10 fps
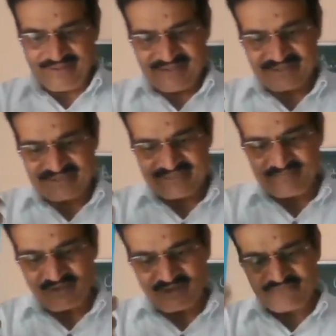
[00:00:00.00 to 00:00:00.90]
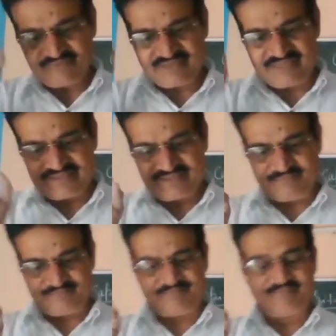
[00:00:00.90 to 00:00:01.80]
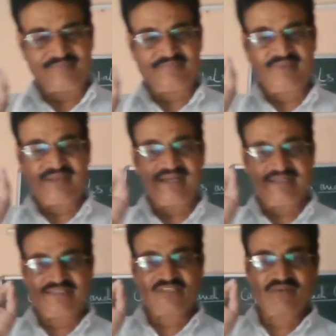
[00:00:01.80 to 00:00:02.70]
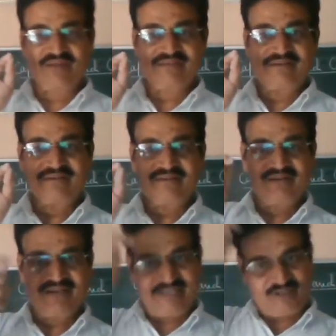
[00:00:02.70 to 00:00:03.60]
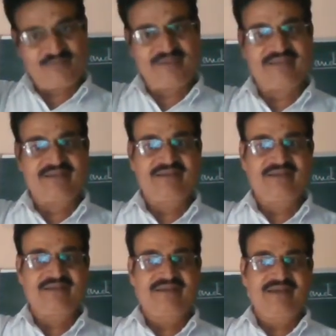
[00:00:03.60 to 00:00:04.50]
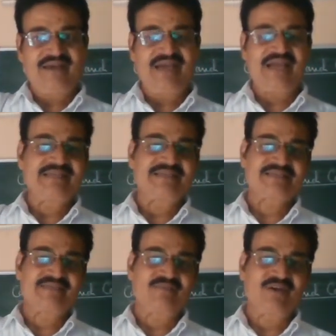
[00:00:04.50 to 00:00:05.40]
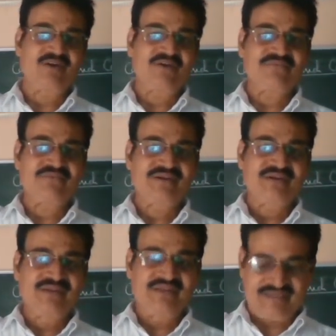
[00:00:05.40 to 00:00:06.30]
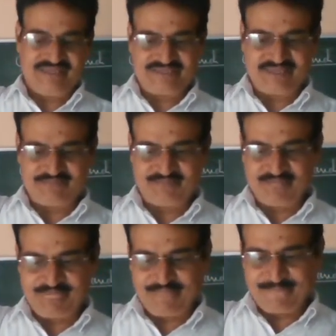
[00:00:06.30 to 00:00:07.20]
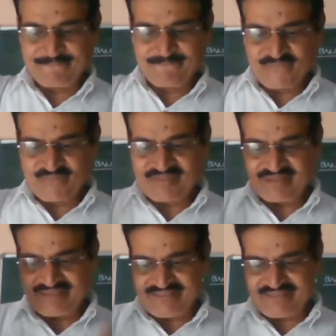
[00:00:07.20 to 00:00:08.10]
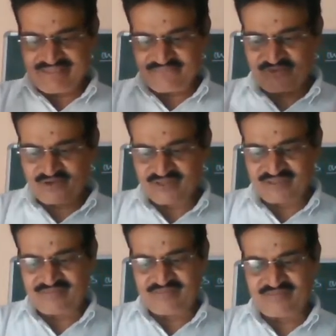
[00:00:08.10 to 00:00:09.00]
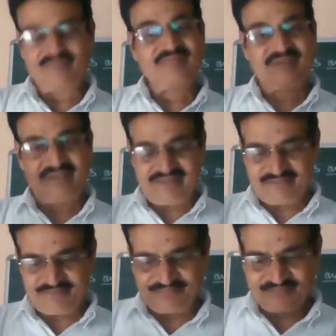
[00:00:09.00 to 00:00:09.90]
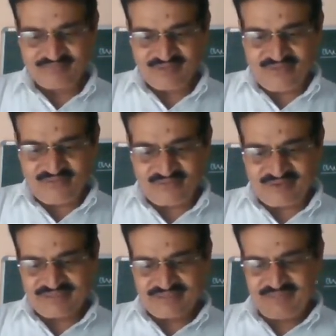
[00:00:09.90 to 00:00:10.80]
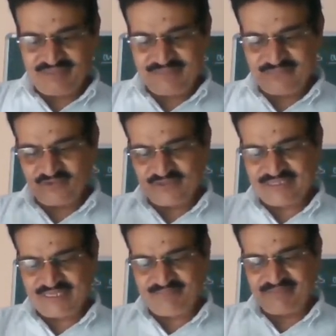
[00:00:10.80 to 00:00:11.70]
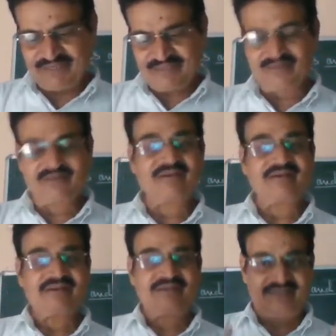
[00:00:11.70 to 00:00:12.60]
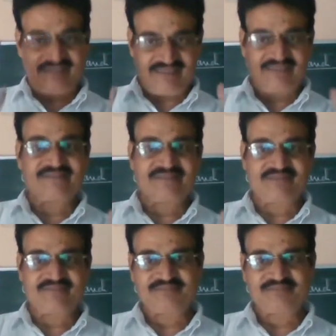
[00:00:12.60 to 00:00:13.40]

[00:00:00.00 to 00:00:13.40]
a symbol of kinship, and this was a canopy as a symbol of kinship in India for the millennium, was a belief to separate the radiance